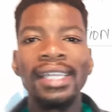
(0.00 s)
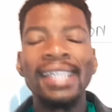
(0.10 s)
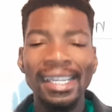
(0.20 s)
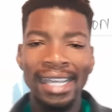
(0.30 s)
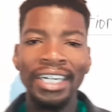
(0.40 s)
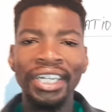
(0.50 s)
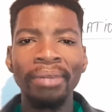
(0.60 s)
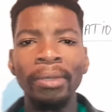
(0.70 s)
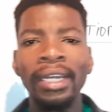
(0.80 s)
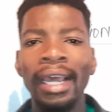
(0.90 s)

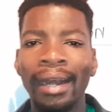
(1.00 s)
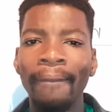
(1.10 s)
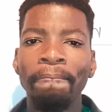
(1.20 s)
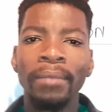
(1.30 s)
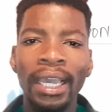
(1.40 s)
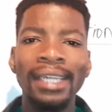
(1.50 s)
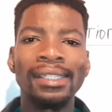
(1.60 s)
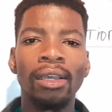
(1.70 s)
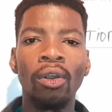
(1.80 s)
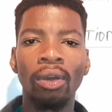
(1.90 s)
taxation minor.
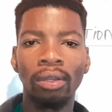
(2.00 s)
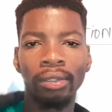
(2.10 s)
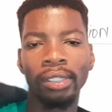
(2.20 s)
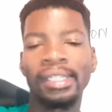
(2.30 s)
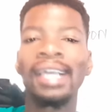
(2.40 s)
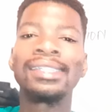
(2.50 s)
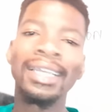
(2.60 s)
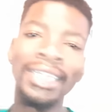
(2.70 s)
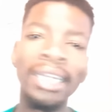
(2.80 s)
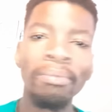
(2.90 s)
Yes, oh,
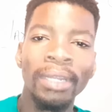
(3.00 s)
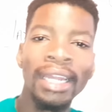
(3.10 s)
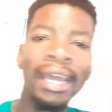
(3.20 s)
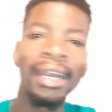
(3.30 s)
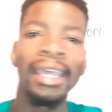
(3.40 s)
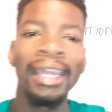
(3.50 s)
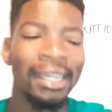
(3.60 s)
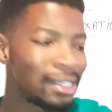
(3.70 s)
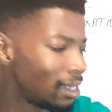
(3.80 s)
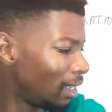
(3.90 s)
taxation minor. It
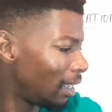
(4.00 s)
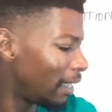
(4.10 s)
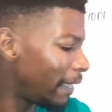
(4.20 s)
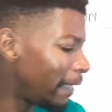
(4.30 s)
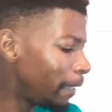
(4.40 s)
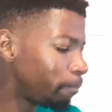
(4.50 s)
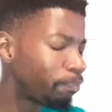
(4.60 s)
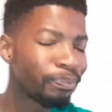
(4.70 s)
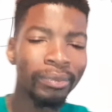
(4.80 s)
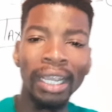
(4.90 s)
is uh,
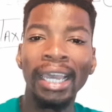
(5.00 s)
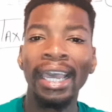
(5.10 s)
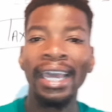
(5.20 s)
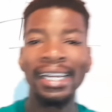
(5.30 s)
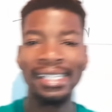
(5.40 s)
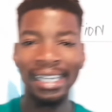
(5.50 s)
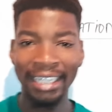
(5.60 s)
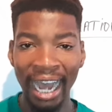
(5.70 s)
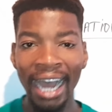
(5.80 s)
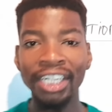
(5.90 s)
it is the
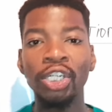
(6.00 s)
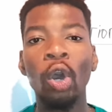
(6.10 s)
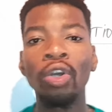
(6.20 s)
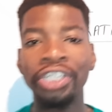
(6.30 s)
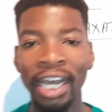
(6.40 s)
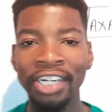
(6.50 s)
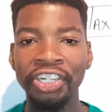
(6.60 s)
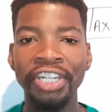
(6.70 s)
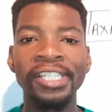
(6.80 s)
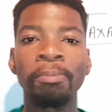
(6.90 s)
charge or
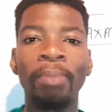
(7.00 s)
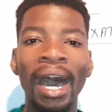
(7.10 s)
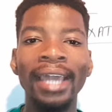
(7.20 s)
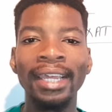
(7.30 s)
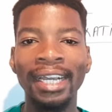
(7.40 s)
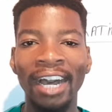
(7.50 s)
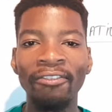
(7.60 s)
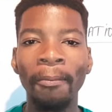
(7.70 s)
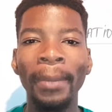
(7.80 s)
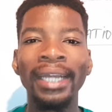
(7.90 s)
charges by the
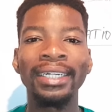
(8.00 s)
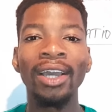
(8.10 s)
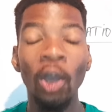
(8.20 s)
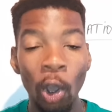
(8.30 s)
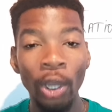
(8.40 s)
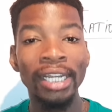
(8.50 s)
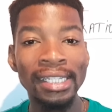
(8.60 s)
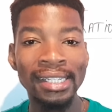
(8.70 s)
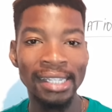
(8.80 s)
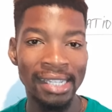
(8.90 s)
government on
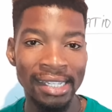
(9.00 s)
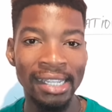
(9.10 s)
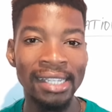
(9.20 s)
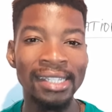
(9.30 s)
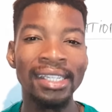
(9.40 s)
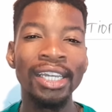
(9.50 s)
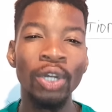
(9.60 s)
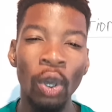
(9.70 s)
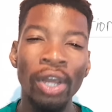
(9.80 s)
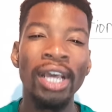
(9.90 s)
its citizens
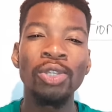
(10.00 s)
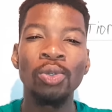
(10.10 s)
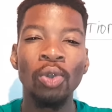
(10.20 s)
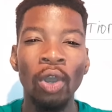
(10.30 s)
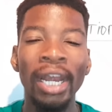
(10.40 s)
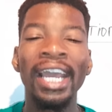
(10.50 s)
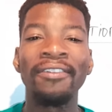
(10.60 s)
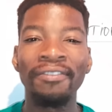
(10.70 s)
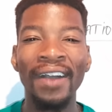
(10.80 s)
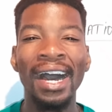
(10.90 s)
in order to
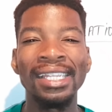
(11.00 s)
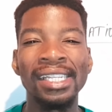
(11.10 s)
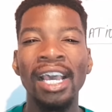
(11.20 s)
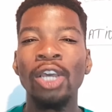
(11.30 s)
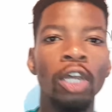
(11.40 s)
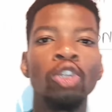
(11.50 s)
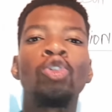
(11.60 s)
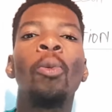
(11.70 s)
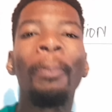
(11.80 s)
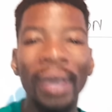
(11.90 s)
collect funds
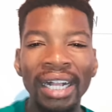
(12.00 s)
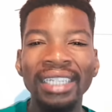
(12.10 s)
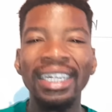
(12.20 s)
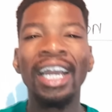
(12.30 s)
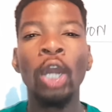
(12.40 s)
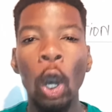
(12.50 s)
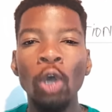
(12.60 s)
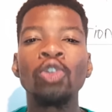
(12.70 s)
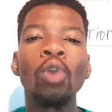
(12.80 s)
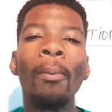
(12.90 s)
to build and
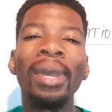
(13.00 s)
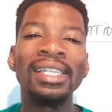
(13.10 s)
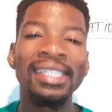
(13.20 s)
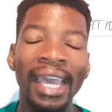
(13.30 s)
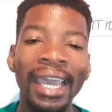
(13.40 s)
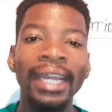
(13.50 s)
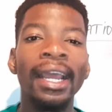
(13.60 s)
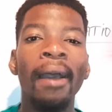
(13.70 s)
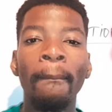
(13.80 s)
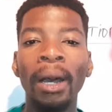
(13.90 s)
also maintain
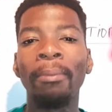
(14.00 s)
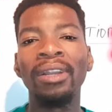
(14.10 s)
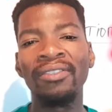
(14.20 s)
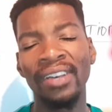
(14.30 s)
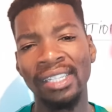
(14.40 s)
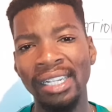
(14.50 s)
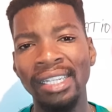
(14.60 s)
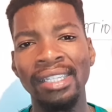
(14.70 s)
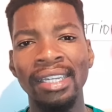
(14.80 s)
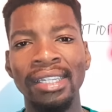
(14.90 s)
public
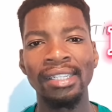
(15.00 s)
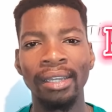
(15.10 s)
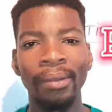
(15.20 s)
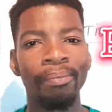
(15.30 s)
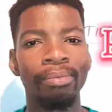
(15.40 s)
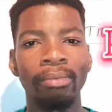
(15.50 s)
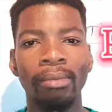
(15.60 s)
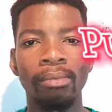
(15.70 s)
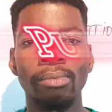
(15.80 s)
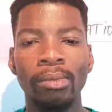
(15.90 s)
facilities. Okay,
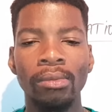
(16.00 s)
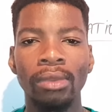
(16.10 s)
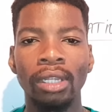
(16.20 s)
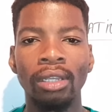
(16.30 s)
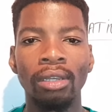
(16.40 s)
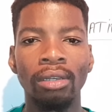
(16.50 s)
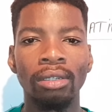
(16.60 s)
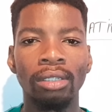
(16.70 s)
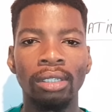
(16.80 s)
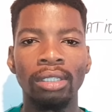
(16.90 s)
what public
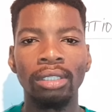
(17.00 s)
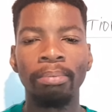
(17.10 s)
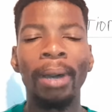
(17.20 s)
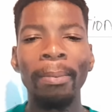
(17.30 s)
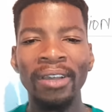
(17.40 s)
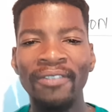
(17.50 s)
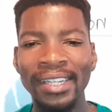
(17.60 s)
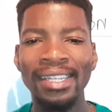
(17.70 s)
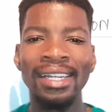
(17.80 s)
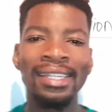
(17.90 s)
facilities do? Public
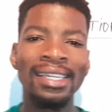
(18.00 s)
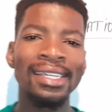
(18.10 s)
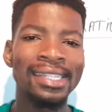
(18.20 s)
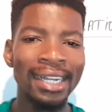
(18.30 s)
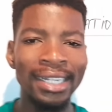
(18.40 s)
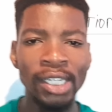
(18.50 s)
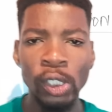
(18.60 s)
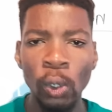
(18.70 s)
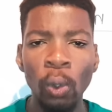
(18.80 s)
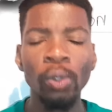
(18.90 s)
facilities such
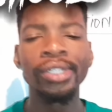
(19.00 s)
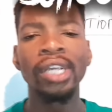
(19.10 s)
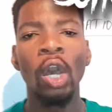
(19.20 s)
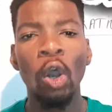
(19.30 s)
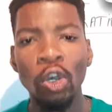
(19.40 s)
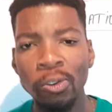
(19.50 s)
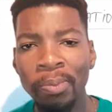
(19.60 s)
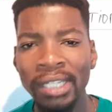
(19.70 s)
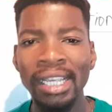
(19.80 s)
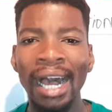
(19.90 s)
as schools,
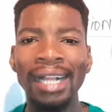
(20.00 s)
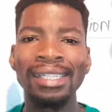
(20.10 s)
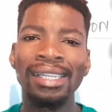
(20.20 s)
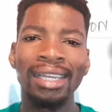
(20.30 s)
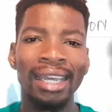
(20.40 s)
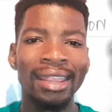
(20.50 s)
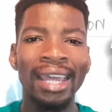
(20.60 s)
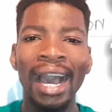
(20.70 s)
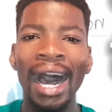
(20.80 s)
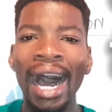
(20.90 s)
hospitals,
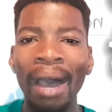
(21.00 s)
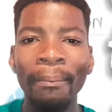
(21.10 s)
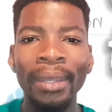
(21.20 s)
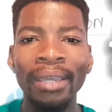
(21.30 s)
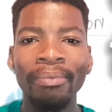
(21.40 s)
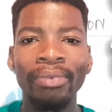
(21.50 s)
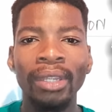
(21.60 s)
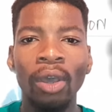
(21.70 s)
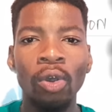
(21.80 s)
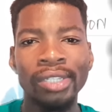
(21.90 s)
the army
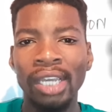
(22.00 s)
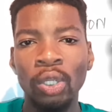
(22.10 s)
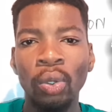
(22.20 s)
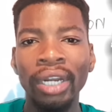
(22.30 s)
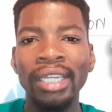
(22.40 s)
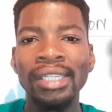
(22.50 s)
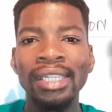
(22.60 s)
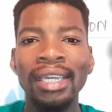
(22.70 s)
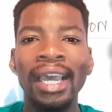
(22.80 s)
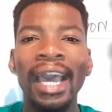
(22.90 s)
or
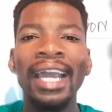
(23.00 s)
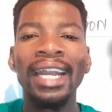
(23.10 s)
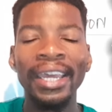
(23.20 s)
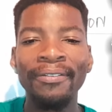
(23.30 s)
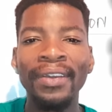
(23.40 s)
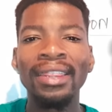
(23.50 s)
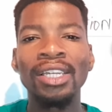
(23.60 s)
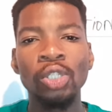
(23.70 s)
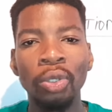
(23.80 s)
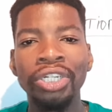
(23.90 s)
security, and even
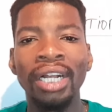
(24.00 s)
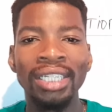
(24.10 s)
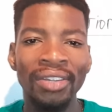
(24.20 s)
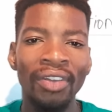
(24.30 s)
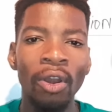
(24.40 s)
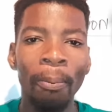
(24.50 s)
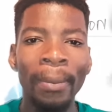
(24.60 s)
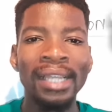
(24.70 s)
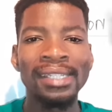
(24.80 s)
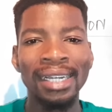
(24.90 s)
the social
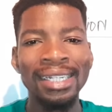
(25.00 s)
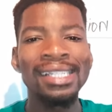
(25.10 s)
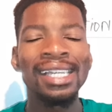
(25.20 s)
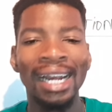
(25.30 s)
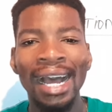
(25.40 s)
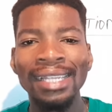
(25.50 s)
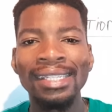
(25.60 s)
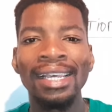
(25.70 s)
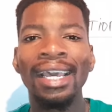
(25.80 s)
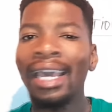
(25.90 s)
development such as
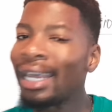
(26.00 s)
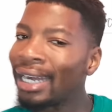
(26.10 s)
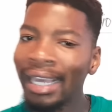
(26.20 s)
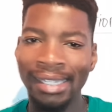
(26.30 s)
grants and